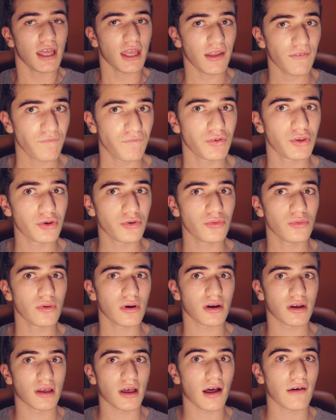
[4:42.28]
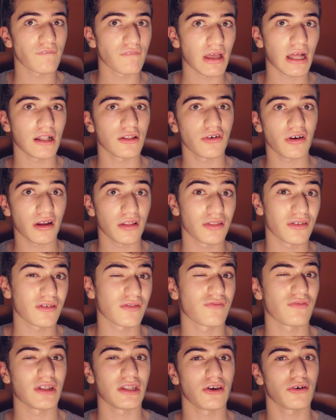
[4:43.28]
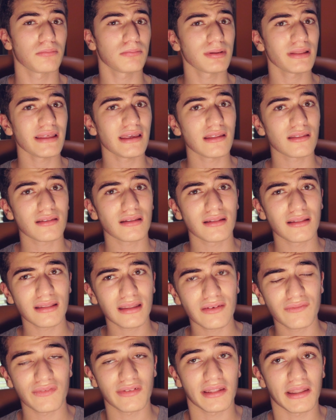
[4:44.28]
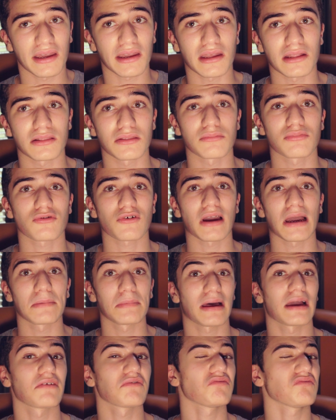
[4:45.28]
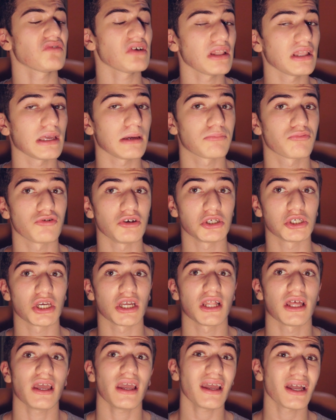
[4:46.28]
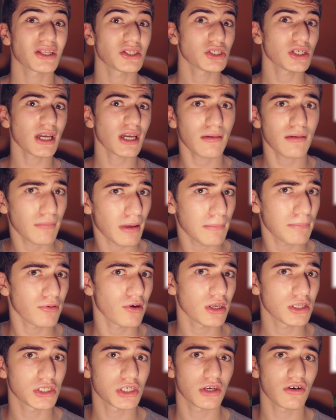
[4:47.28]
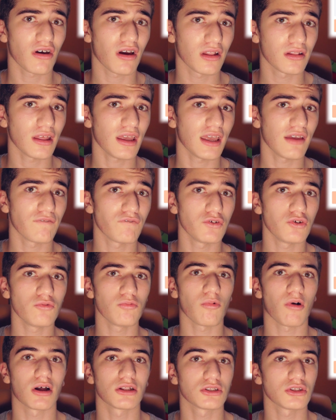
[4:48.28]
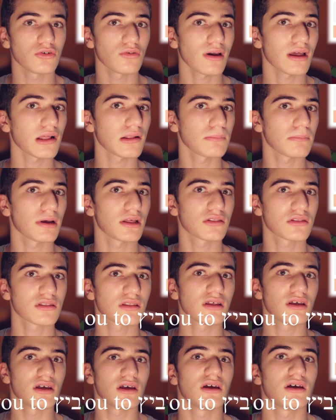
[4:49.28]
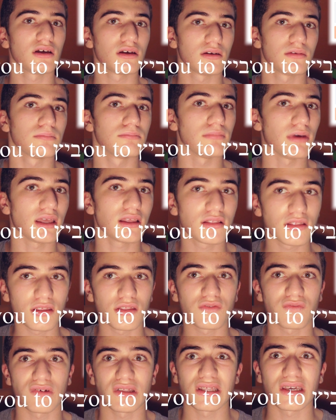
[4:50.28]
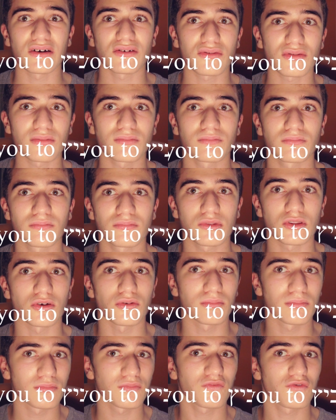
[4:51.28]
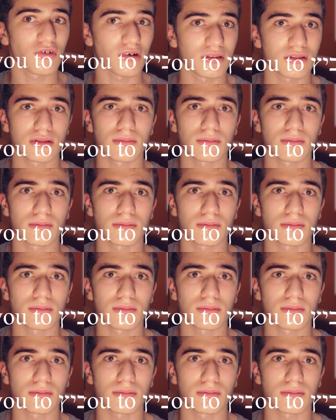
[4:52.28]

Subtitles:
if you got value out of this video, please leave a like and subscribe. I really appreciate it. And out my Patreon if you want to help us make these videos. So if you want